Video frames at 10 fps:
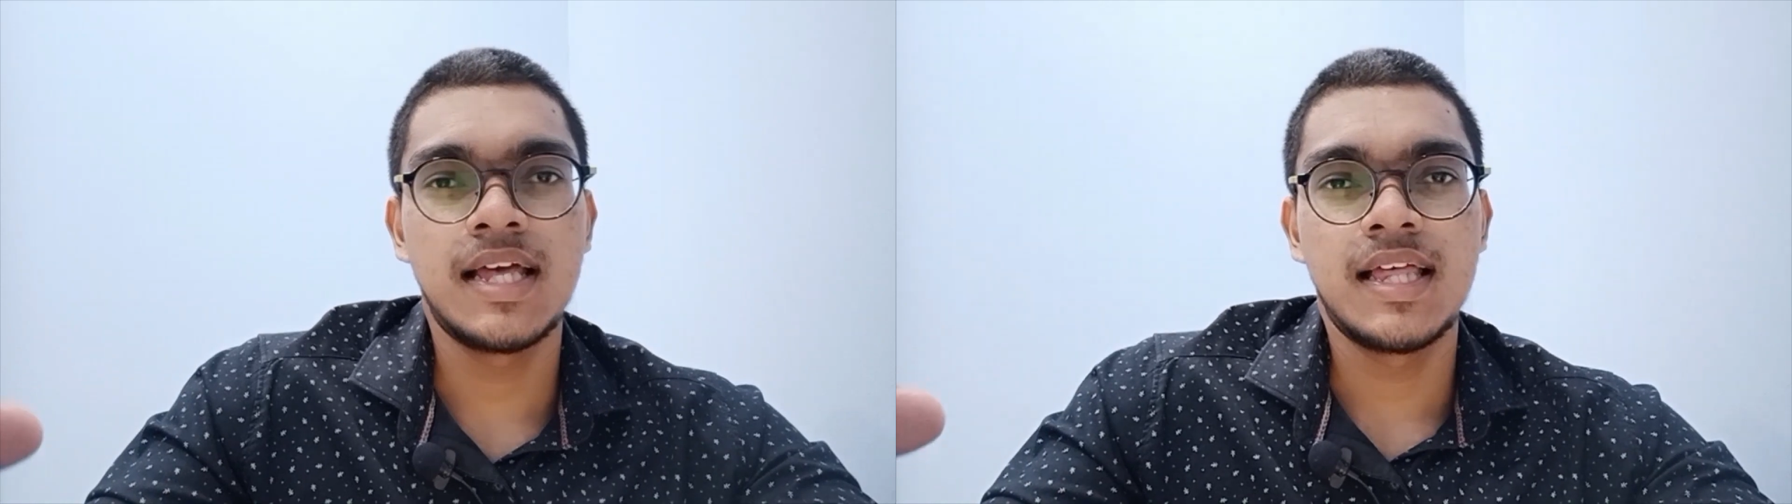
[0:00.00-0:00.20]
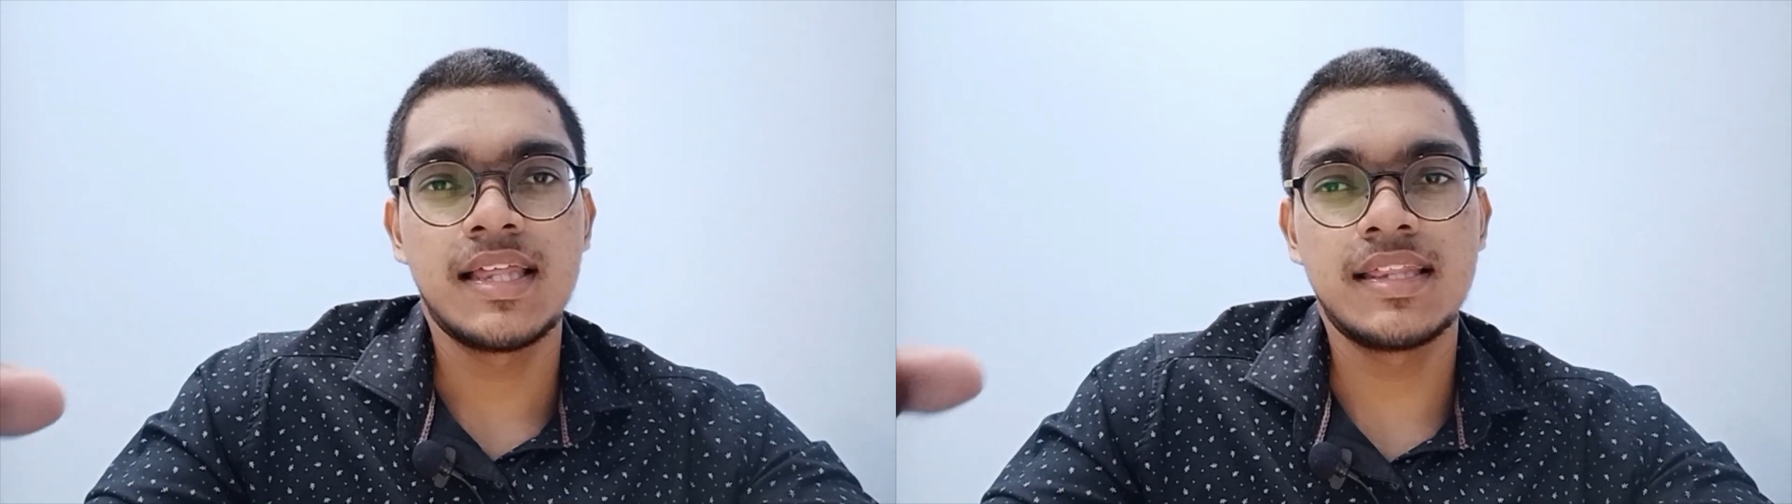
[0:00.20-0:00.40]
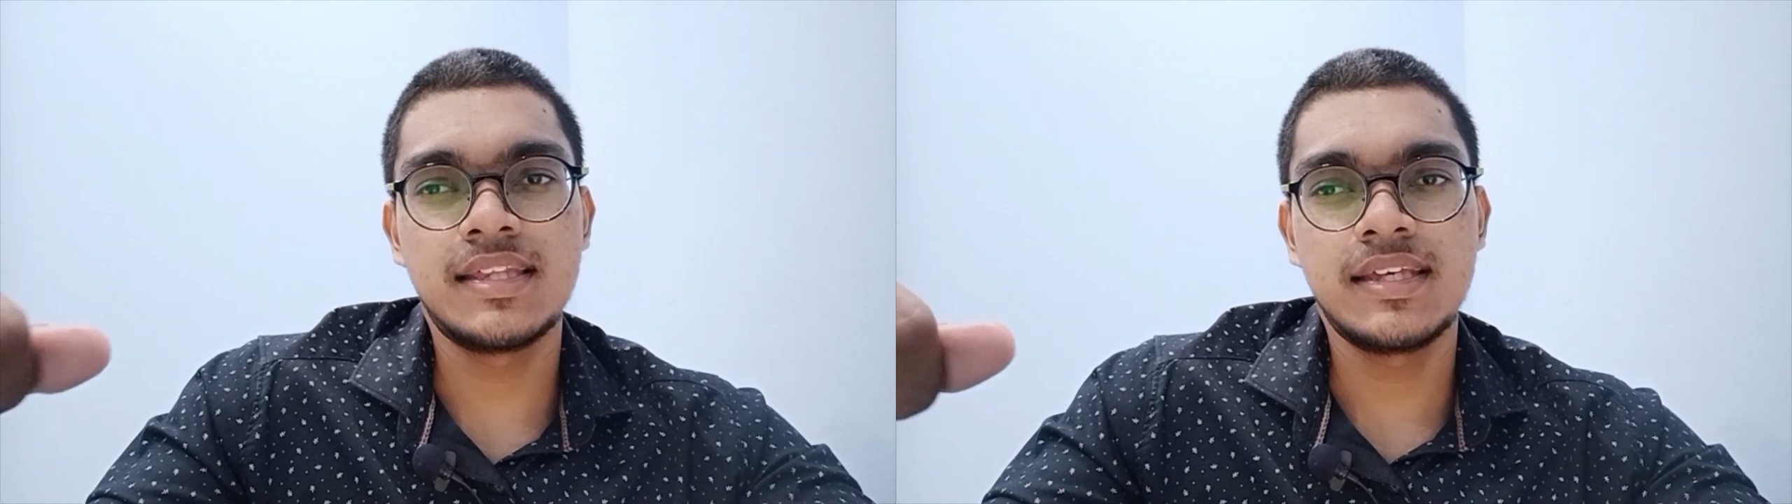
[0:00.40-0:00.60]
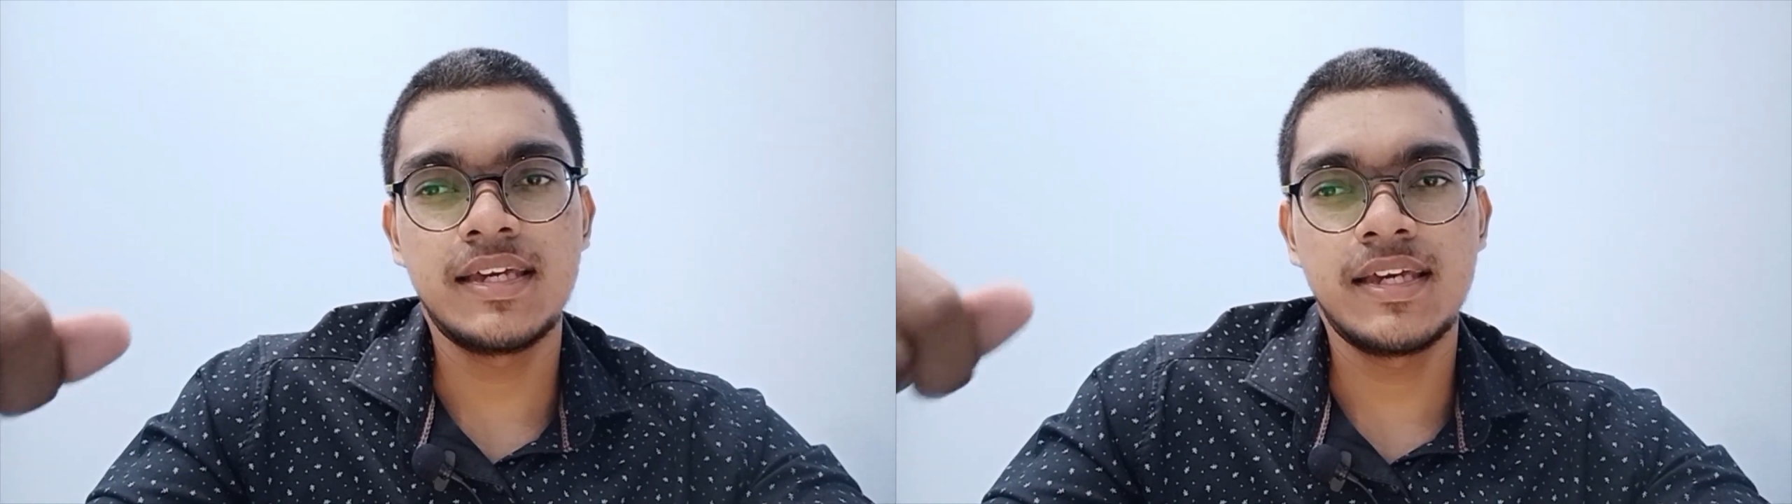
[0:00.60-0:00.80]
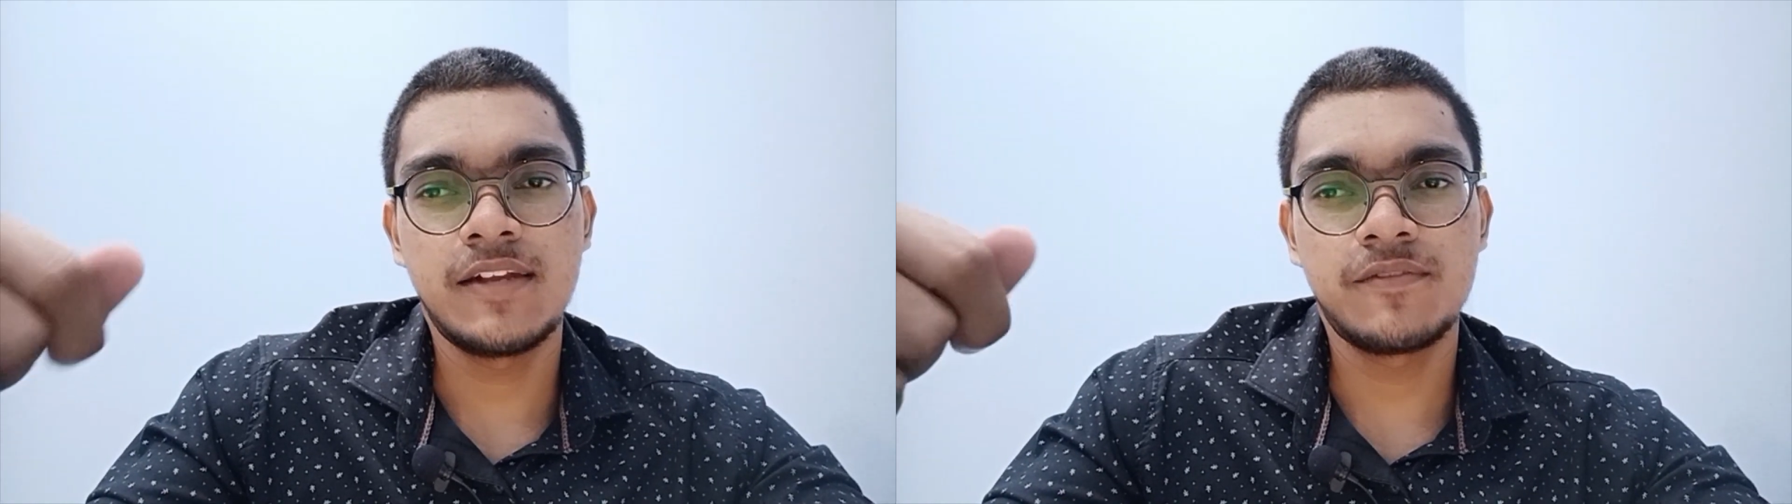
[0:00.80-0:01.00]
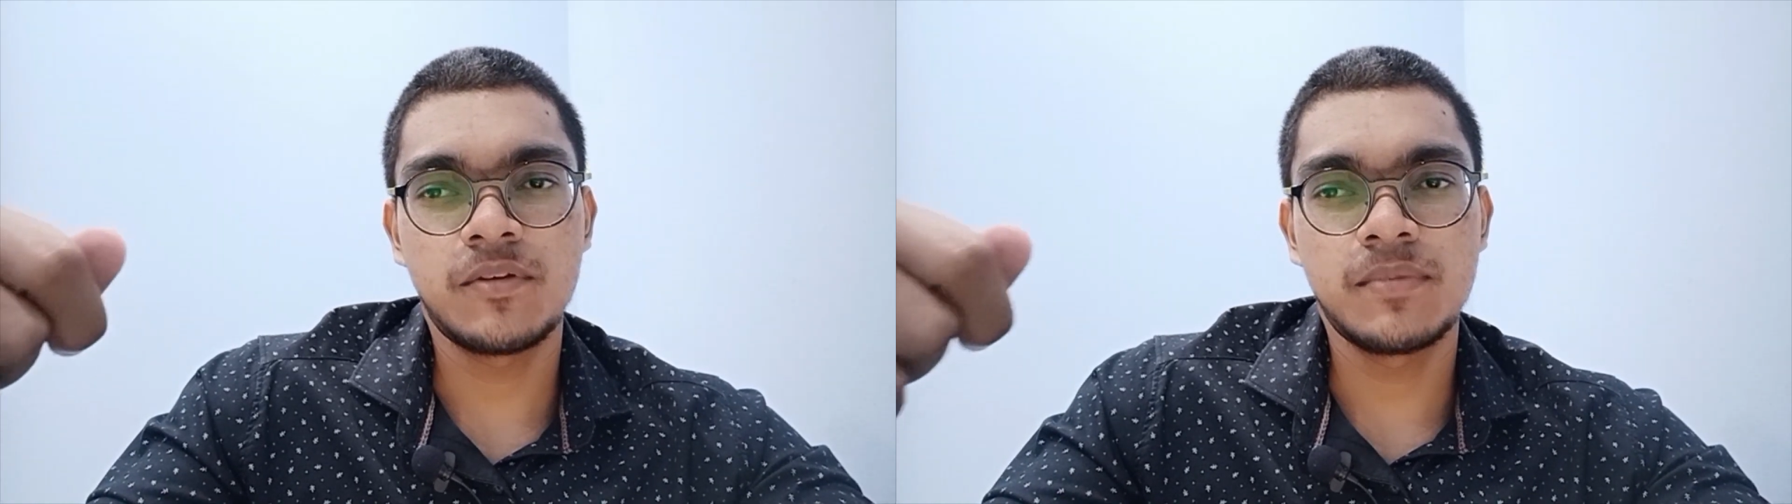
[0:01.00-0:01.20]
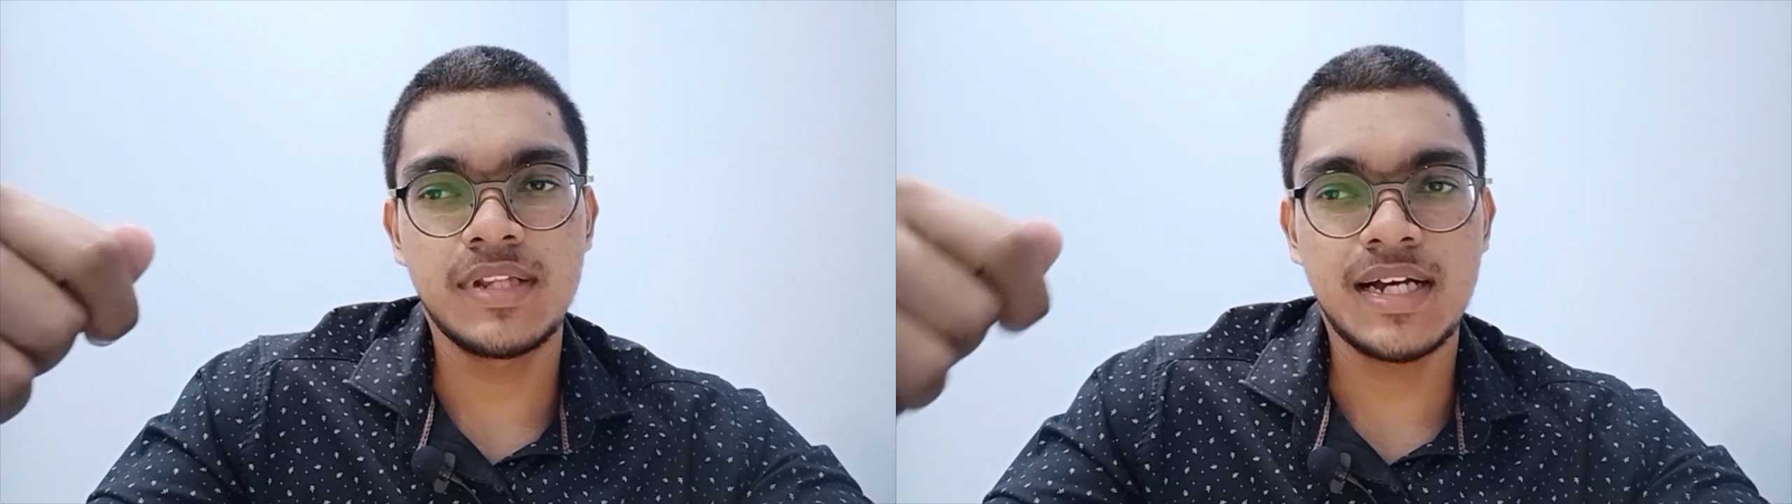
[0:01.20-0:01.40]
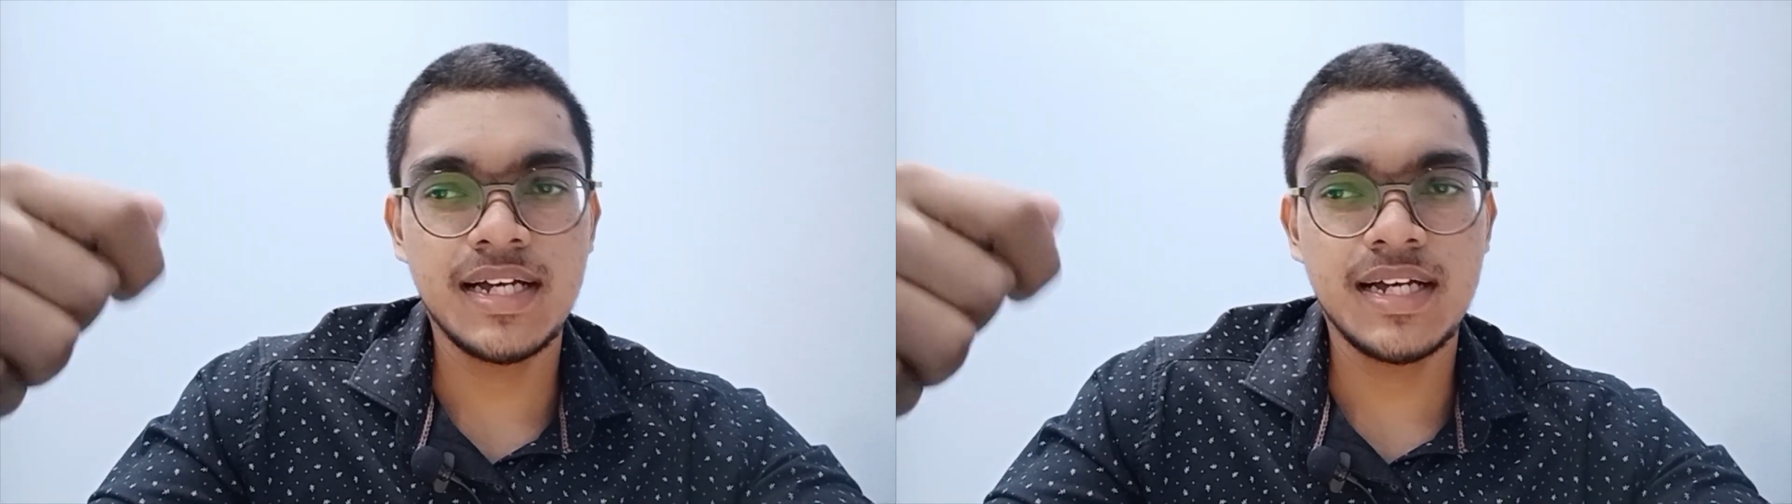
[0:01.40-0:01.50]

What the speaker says: the informal